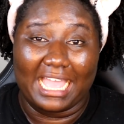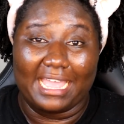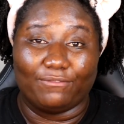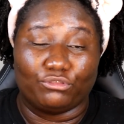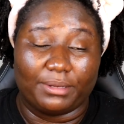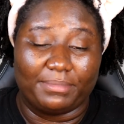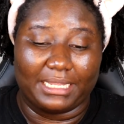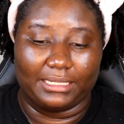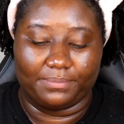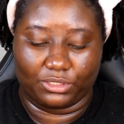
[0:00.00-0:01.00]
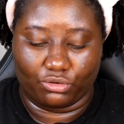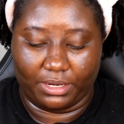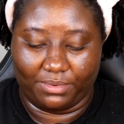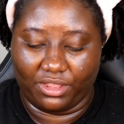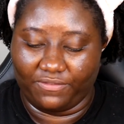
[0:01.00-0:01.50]
I have rubbed my lip
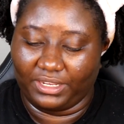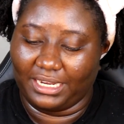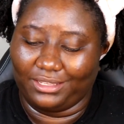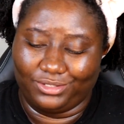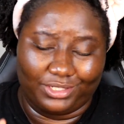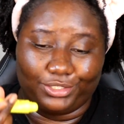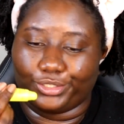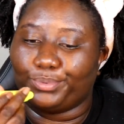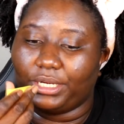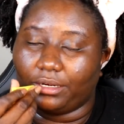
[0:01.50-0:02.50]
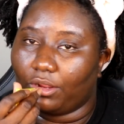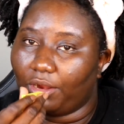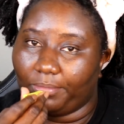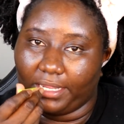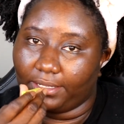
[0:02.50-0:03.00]
scrub off, and I usually just put on
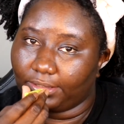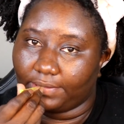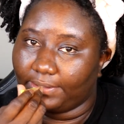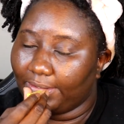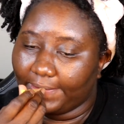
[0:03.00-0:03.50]
Carmex.